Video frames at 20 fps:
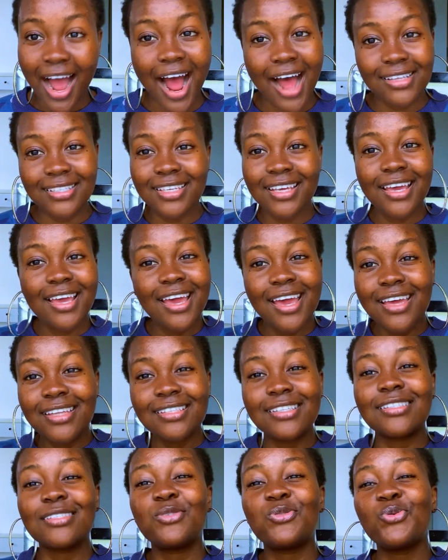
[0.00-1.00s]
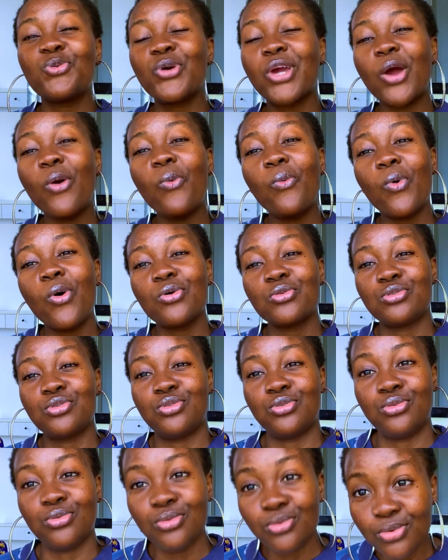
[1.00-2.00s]
Did UK want
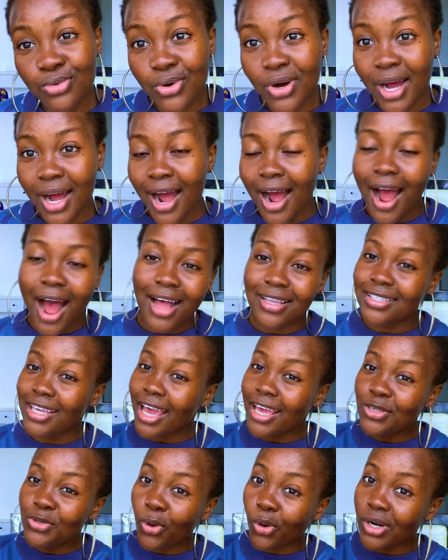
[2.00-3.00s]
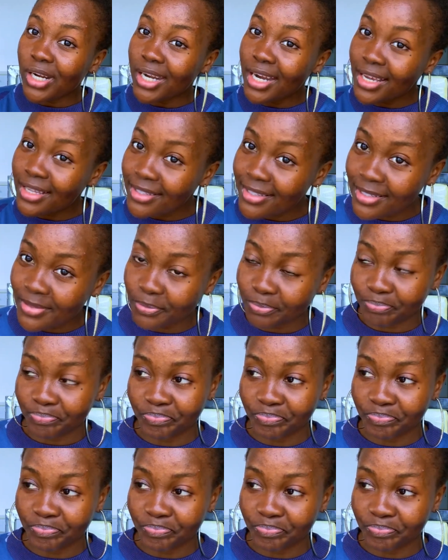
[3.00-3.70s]
you? Are they your needs?